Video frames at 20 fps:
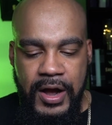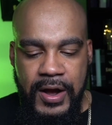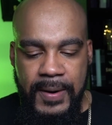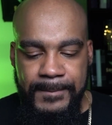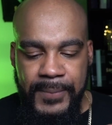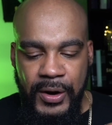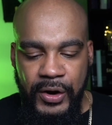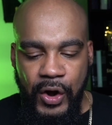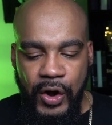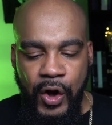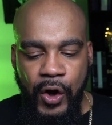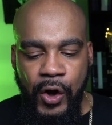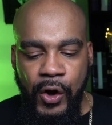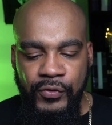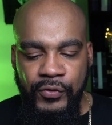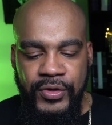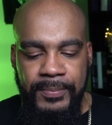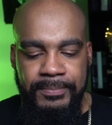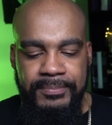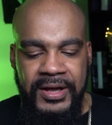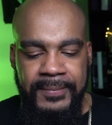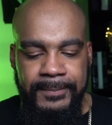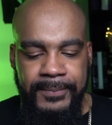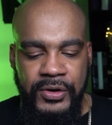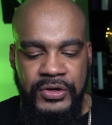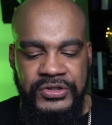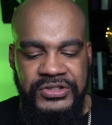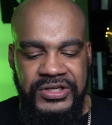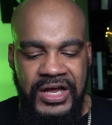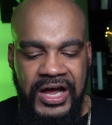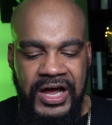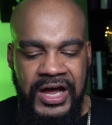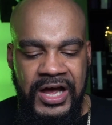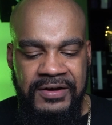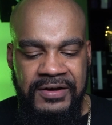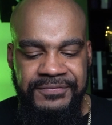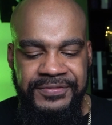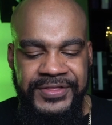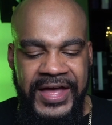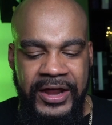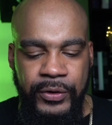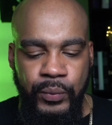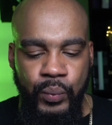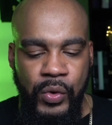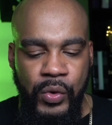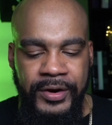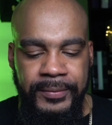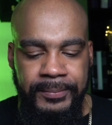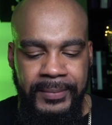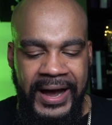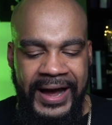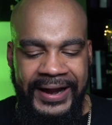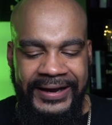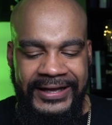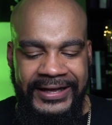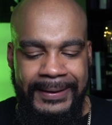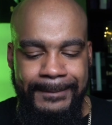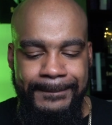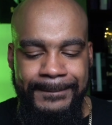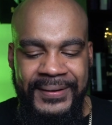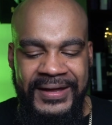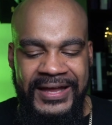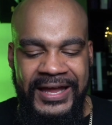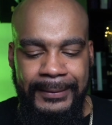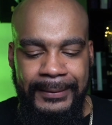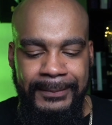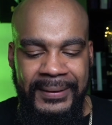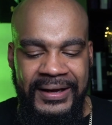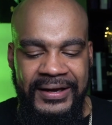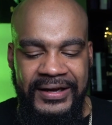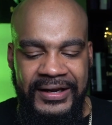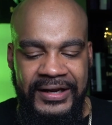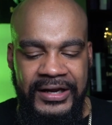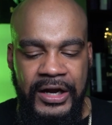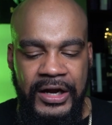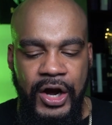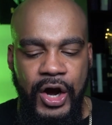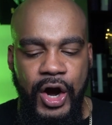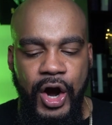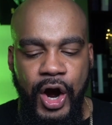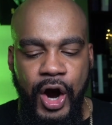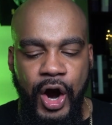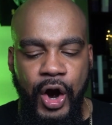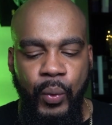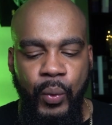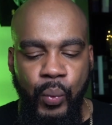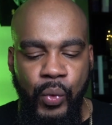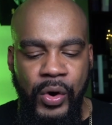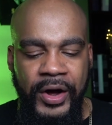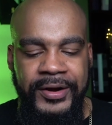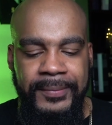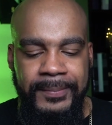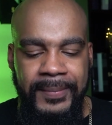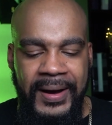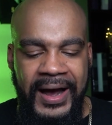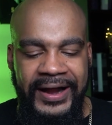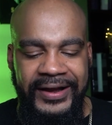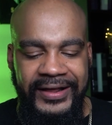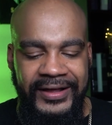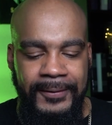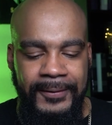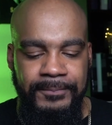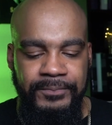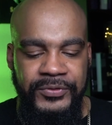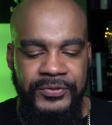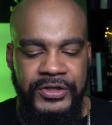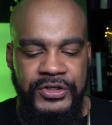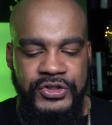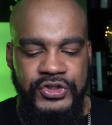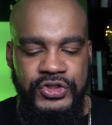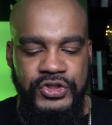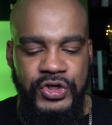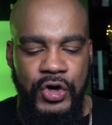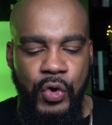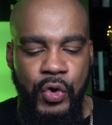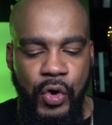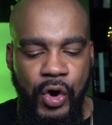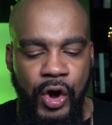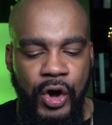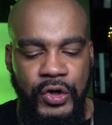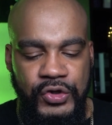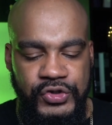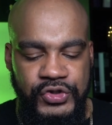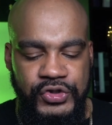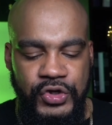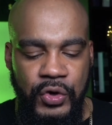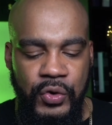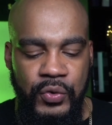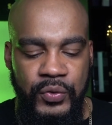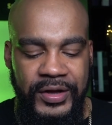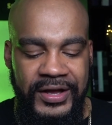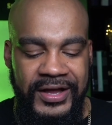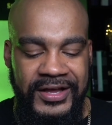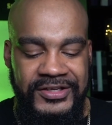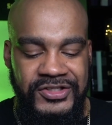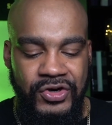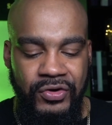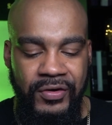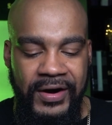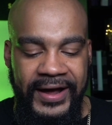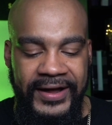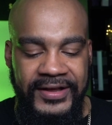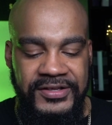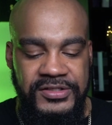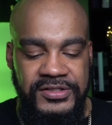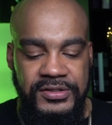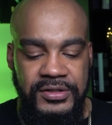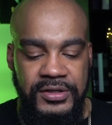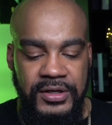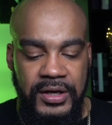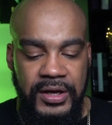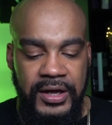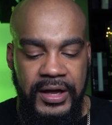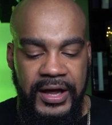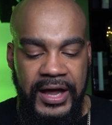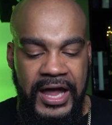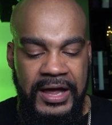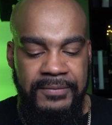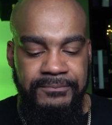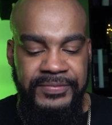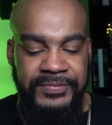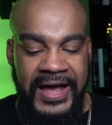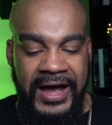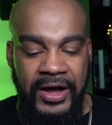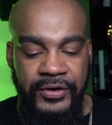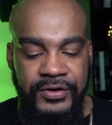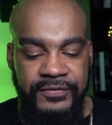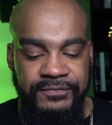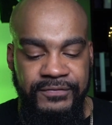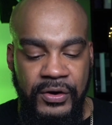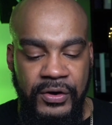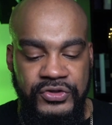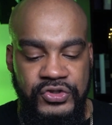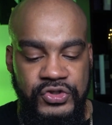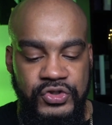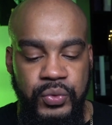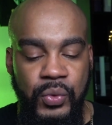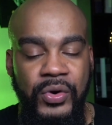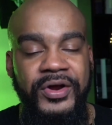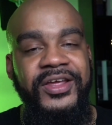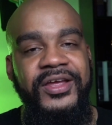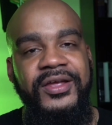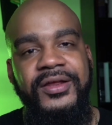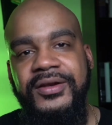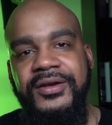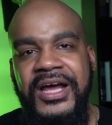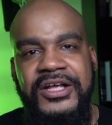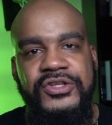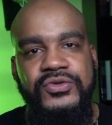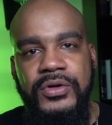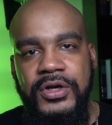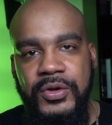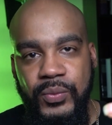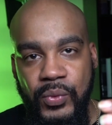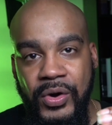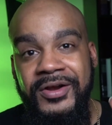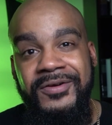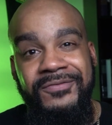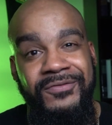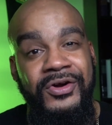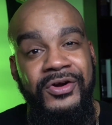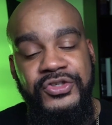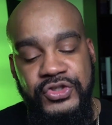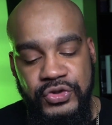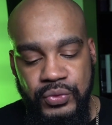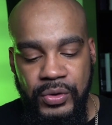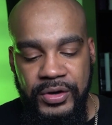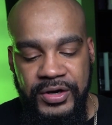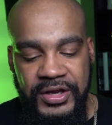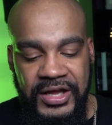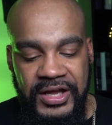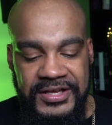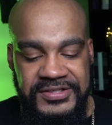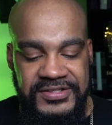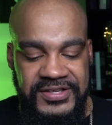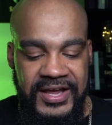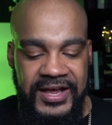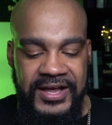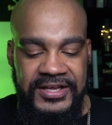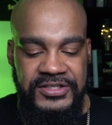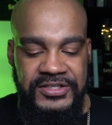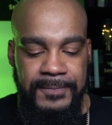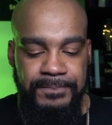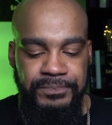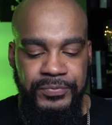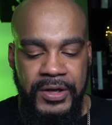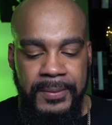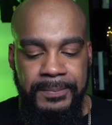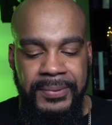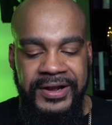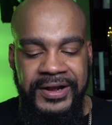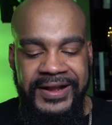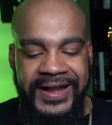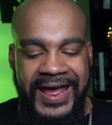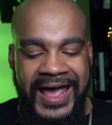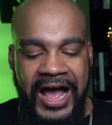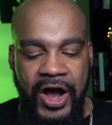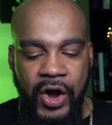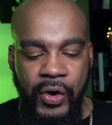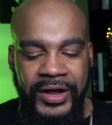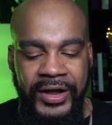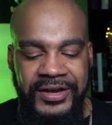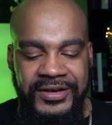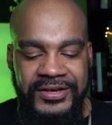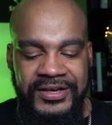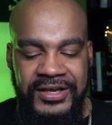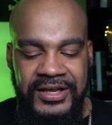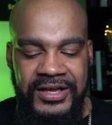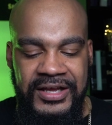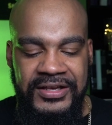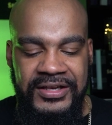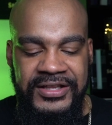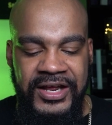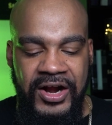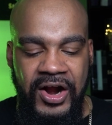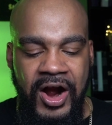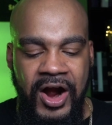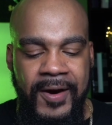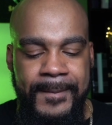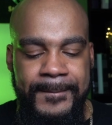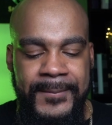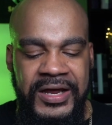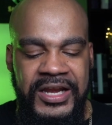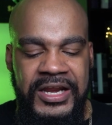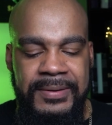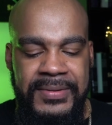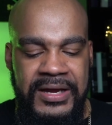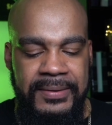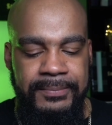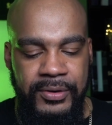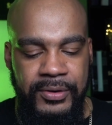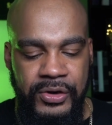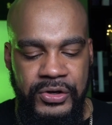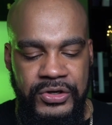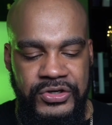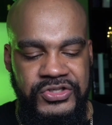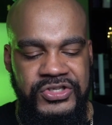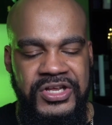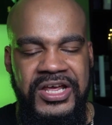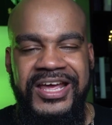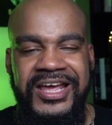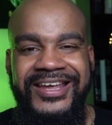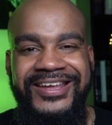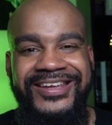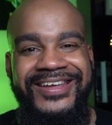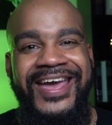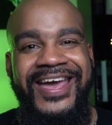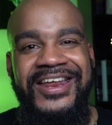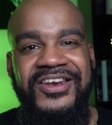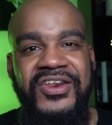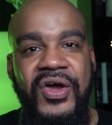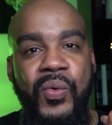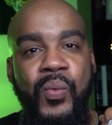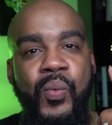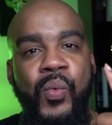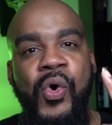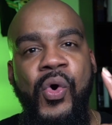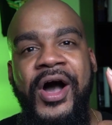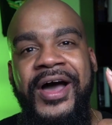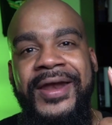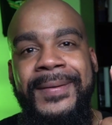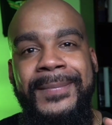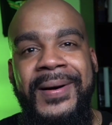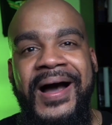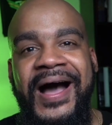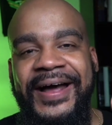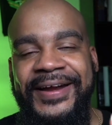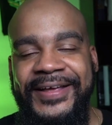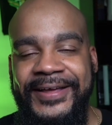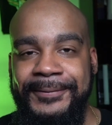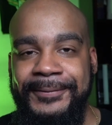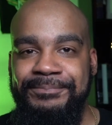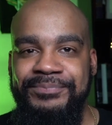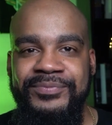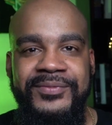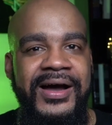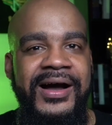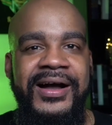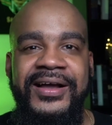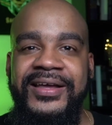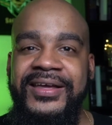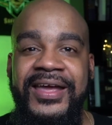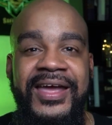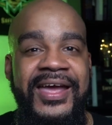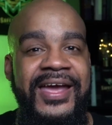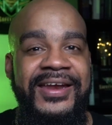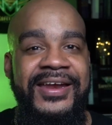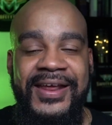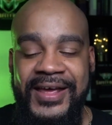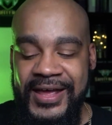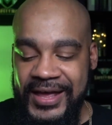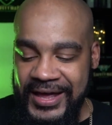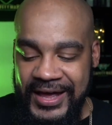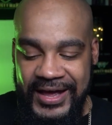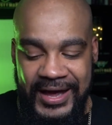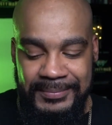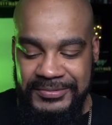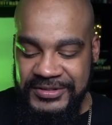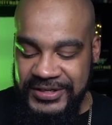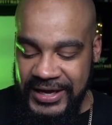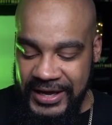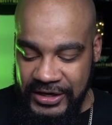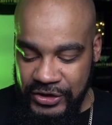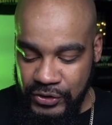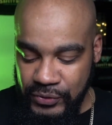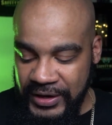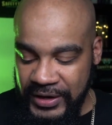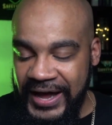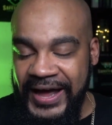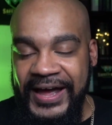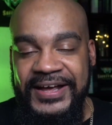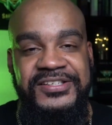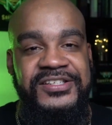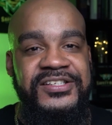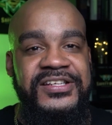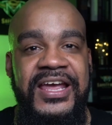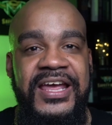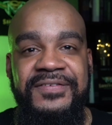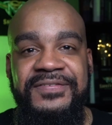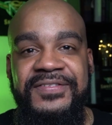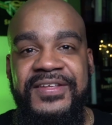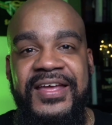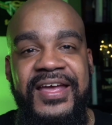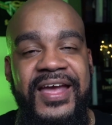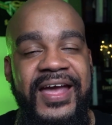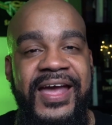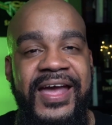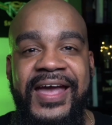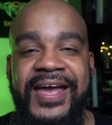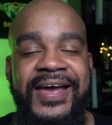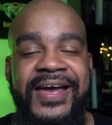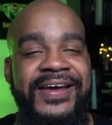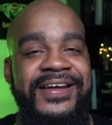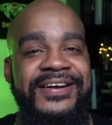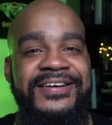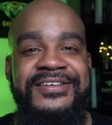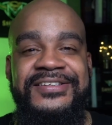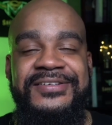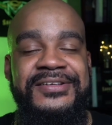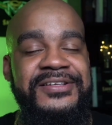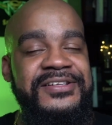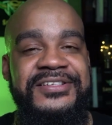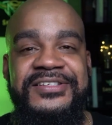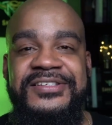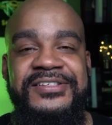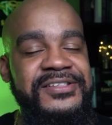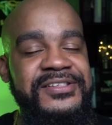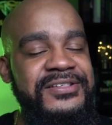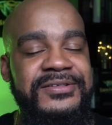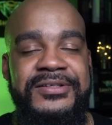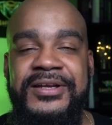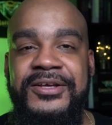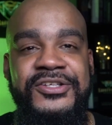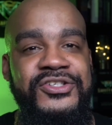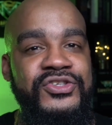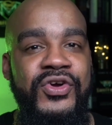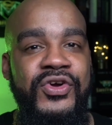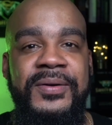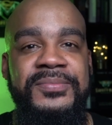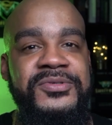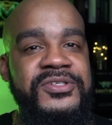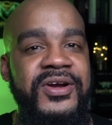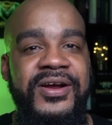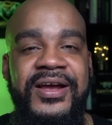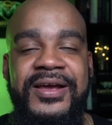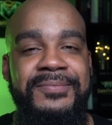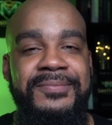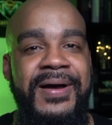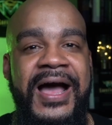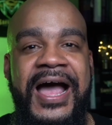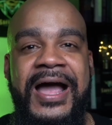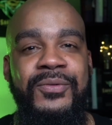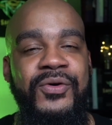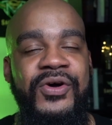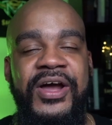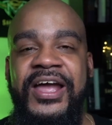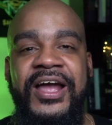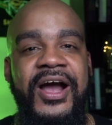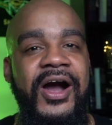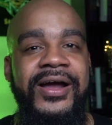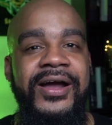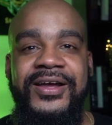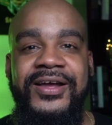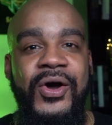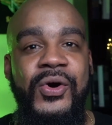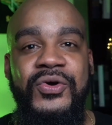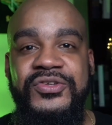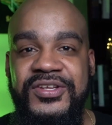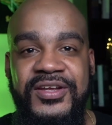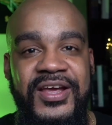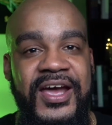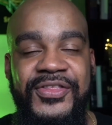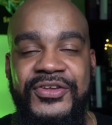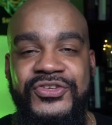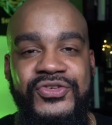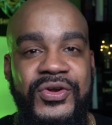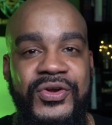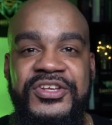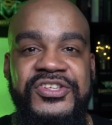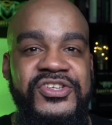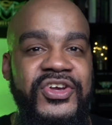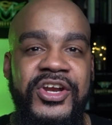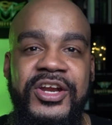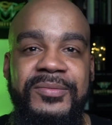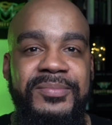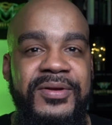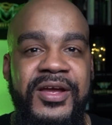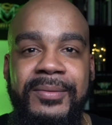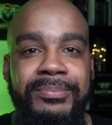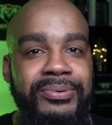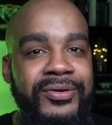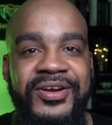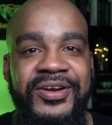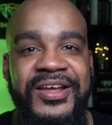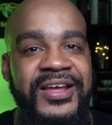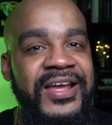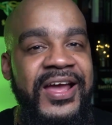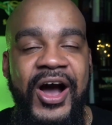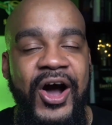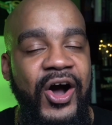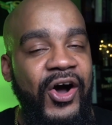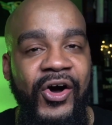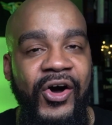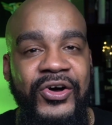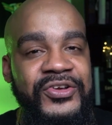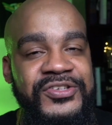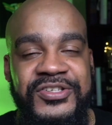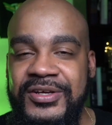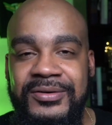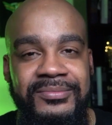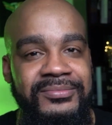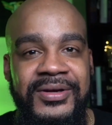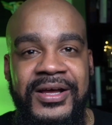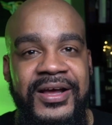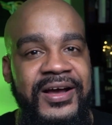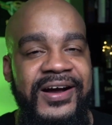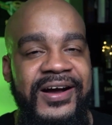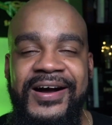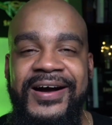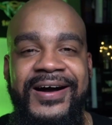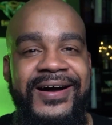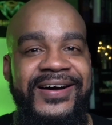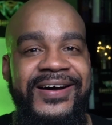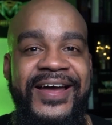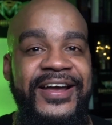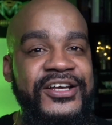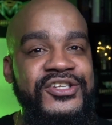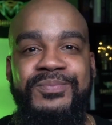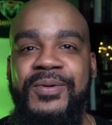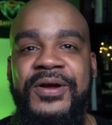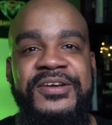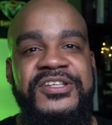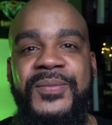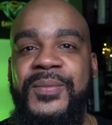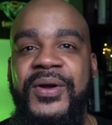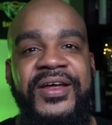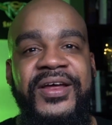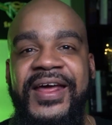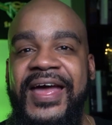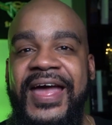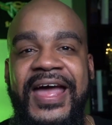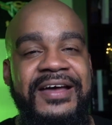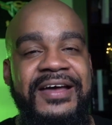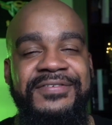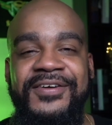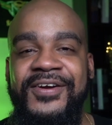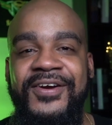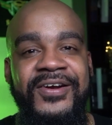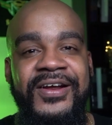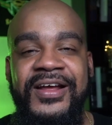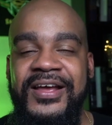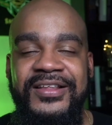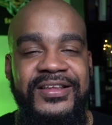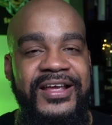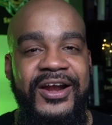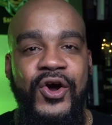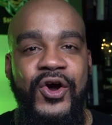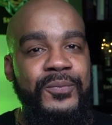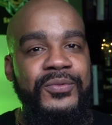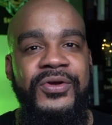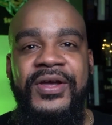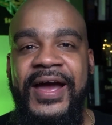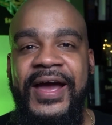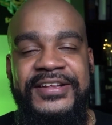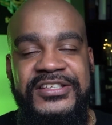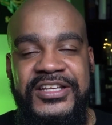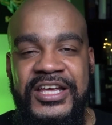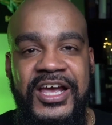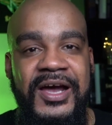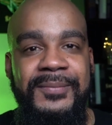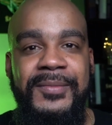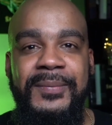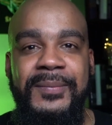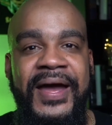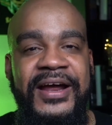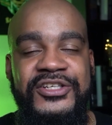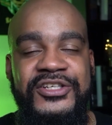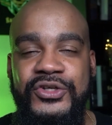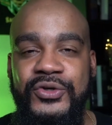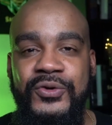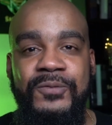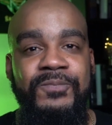but all the members of that one body being many are one body, so also is Christ. And down in verse 20, it says, but now indeed there are many members, yet one body. Again, I'm telling you guys, safety and the scripture and Bible, it goes together. So this is going to be a pretty awesome experience that we're going to have here that I hope you guys keep coming back to.